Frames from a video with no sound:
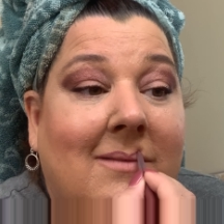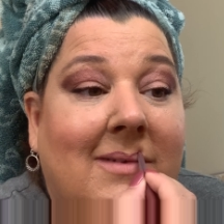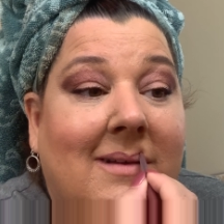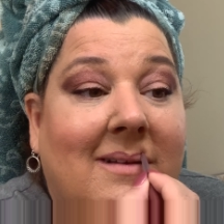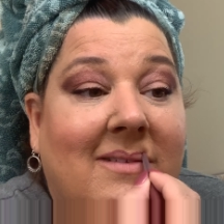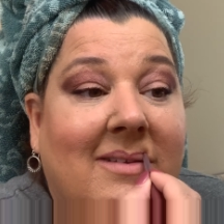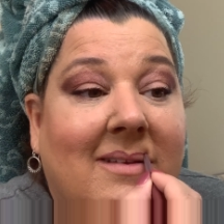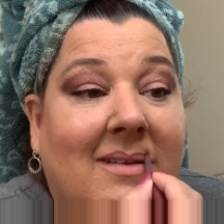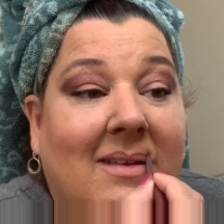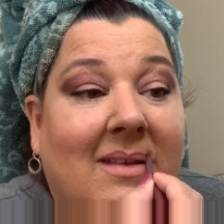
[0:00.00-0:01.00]
above.
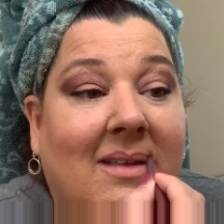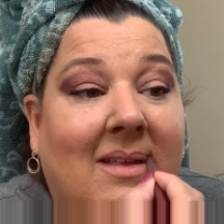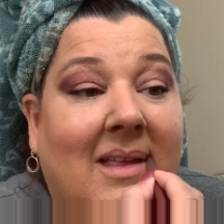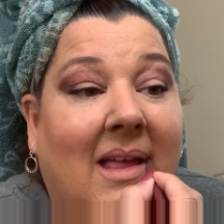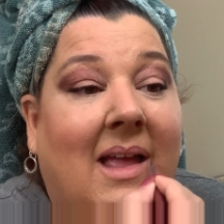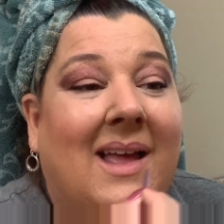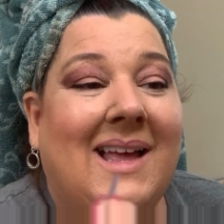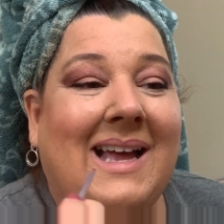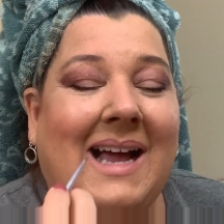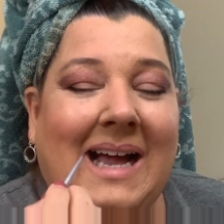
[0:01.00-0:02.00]

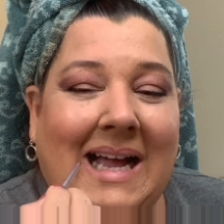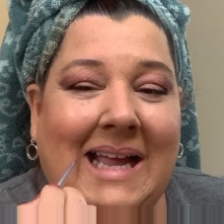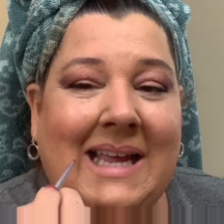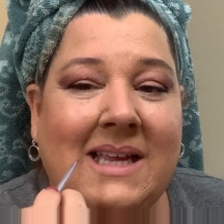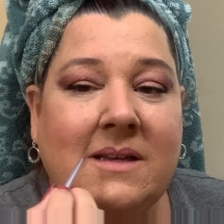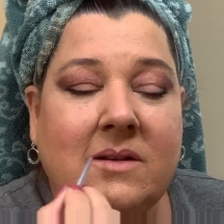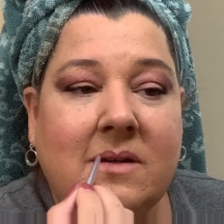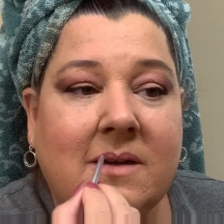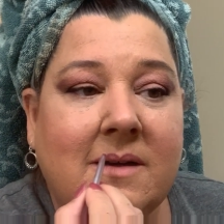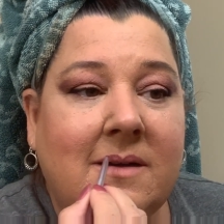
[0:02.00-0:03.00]
I
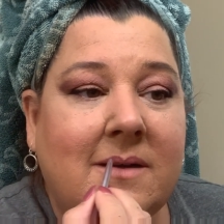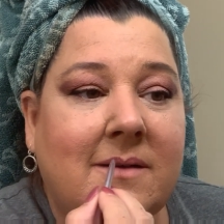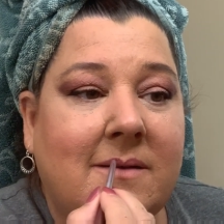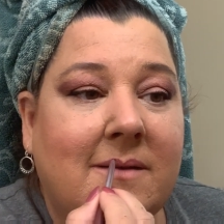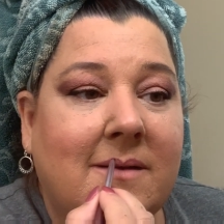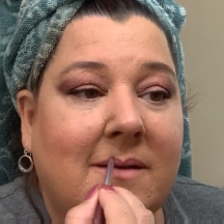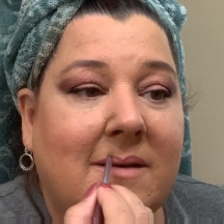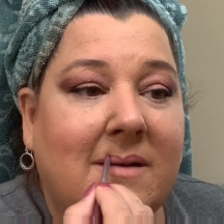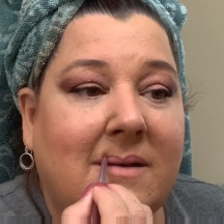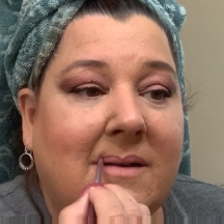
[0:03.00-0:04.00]
kind of
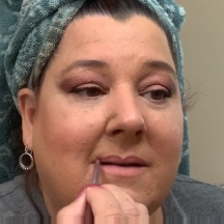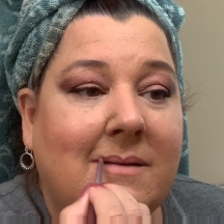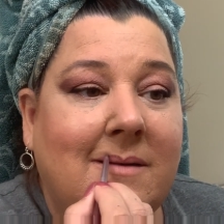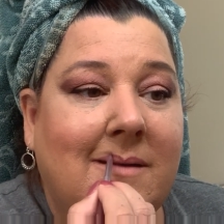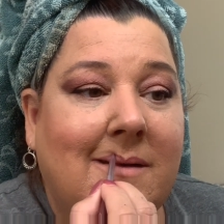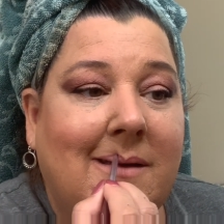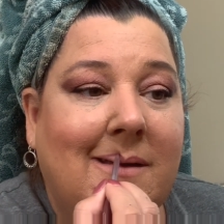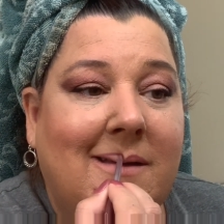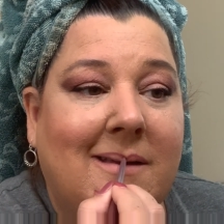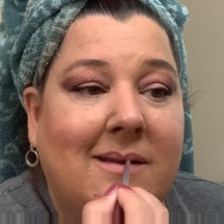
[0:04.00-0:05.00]
don't
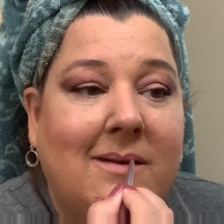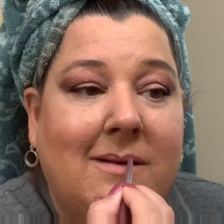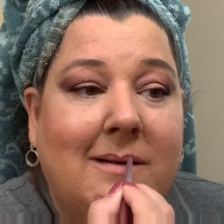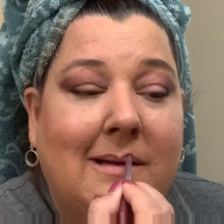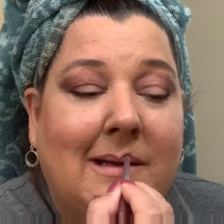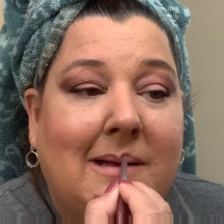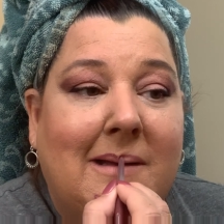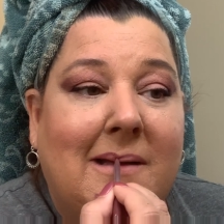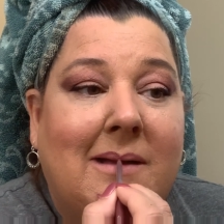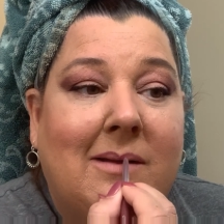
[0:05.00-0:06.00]
need to,
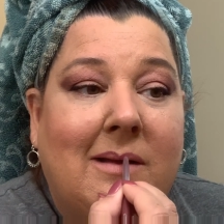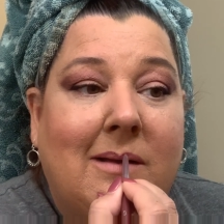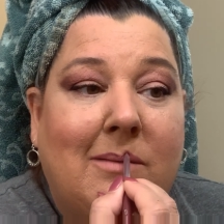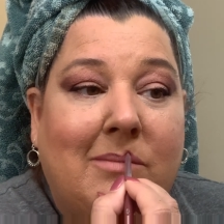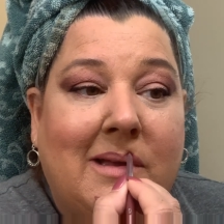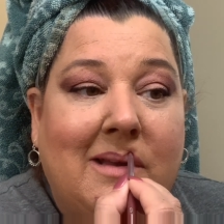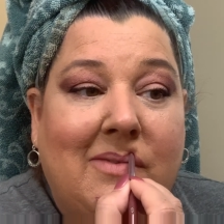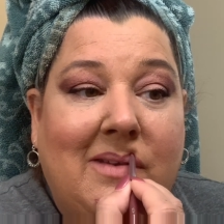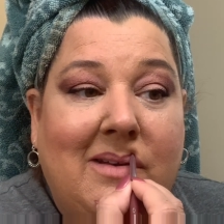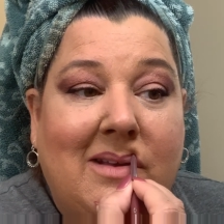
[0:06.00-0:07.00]
but
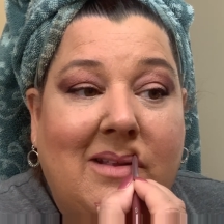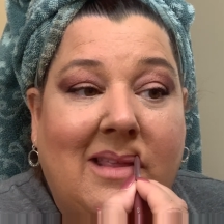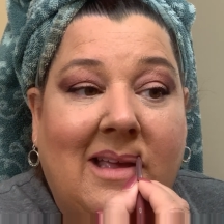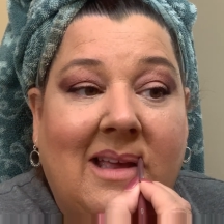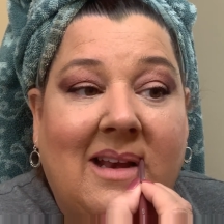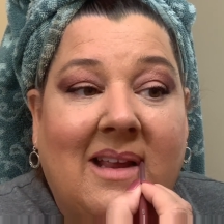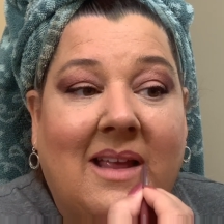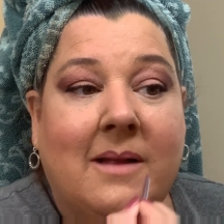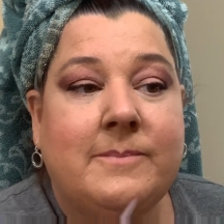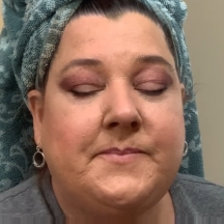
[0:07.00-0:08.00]
if you do that,
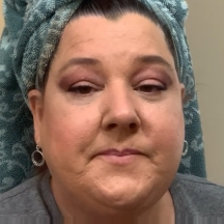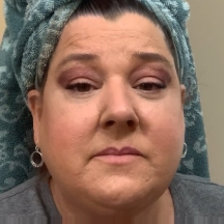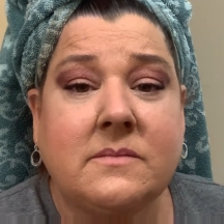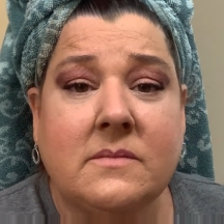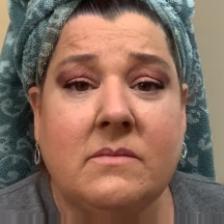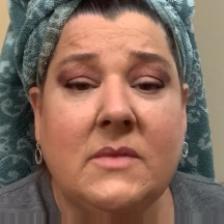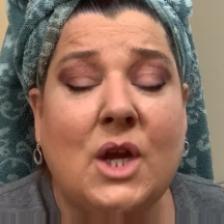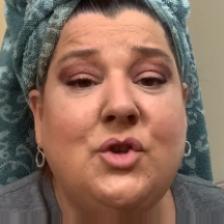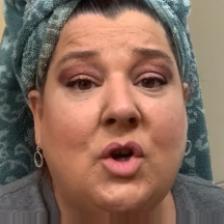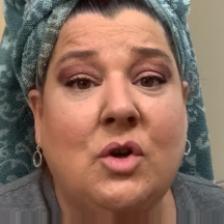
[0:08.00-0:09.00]

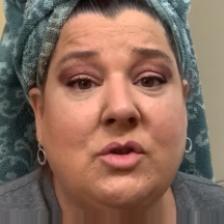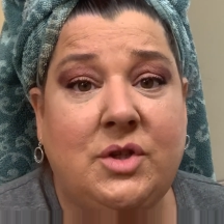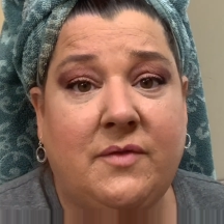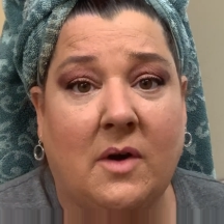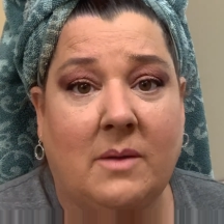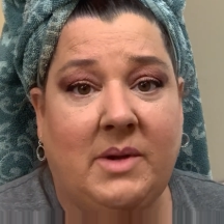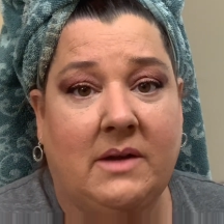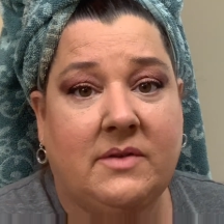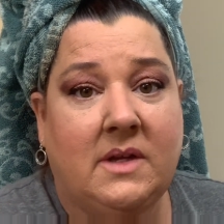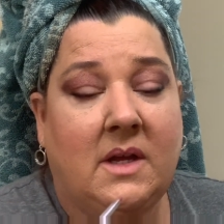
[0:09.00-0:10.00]
don't go too far above.